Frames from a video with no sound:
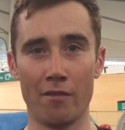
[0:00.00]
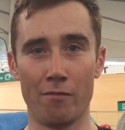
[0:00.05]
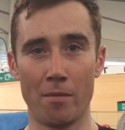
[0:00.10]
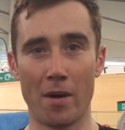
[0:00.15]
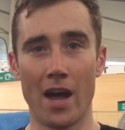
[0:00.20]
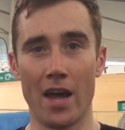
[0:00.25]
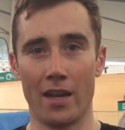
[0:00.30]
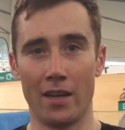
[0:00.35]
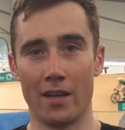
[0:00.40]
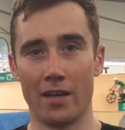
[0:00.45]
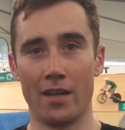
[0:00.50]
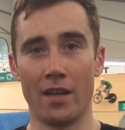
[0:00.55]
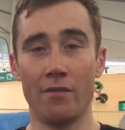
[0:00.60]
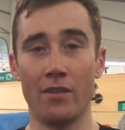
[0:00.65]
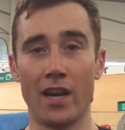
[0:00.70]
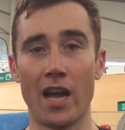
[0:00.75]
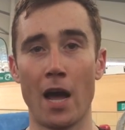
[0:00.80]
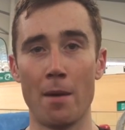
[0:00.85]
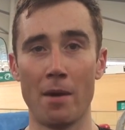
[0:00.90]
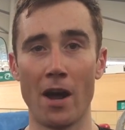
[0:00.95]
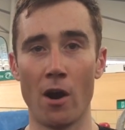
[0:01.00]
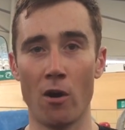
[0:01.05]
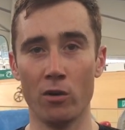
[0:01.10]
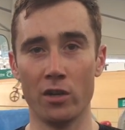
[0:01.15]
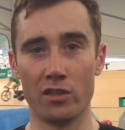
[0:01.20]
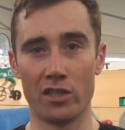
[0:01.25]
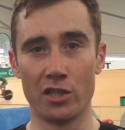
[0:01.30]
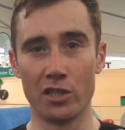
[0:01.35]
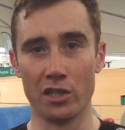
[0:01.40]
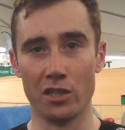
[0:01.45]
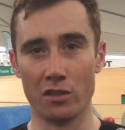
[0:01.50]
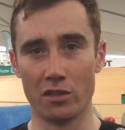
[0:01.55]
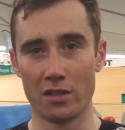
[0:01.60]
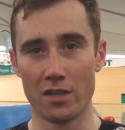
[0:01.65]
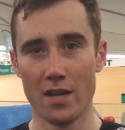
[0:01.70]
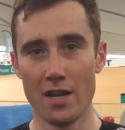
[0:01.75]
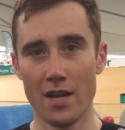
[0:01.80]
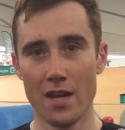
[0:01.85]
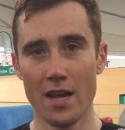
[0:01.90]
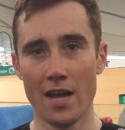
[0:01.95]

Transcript: live by live and die by our own decisions.